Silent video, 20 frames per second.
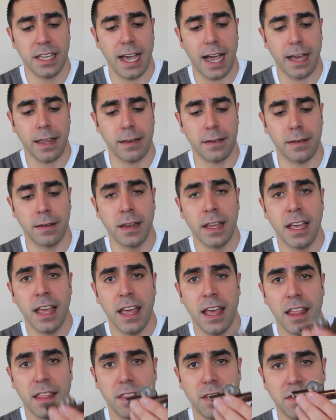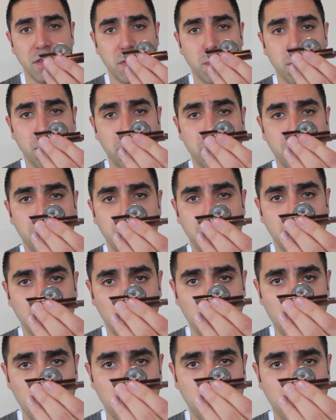gotten this
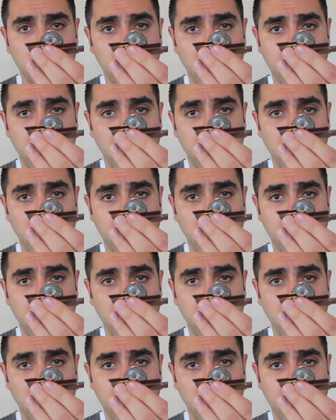blue